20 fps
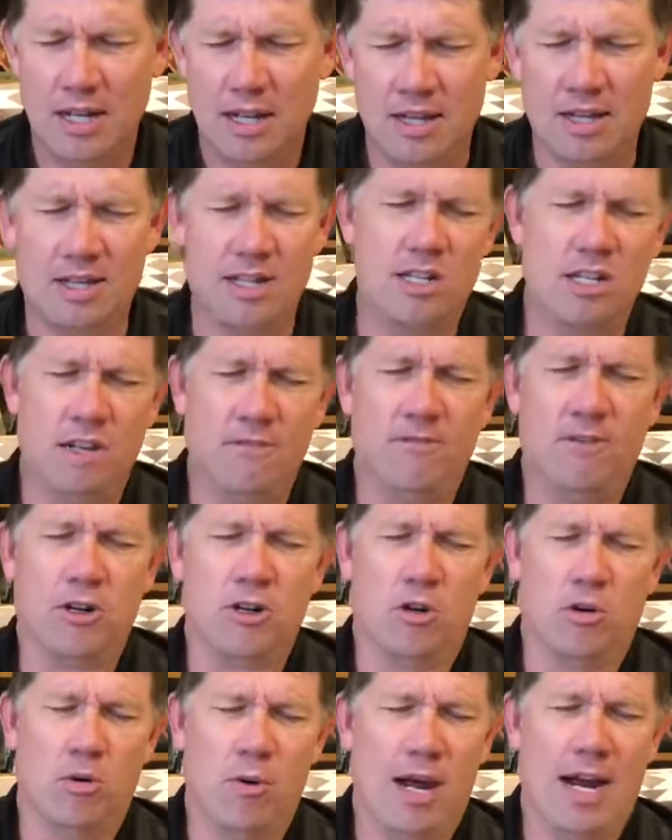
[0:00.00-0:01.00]
it's
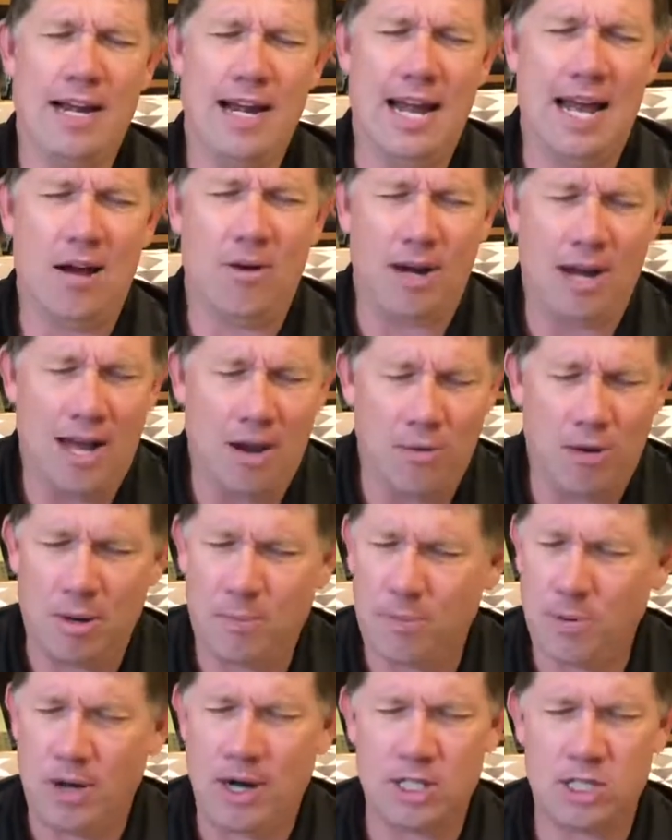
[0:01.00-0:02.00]
difficult right now, and I
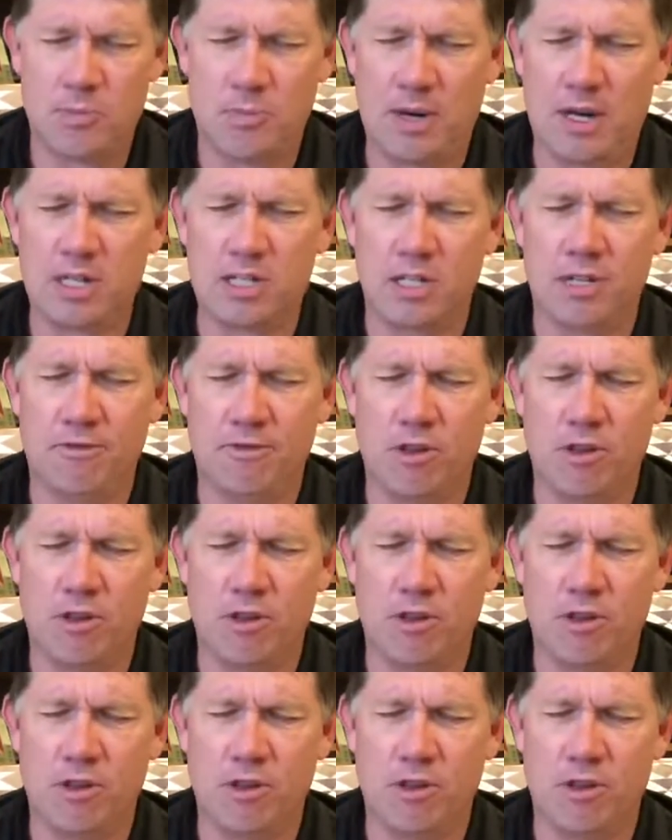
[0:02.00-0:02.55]
want to pray especially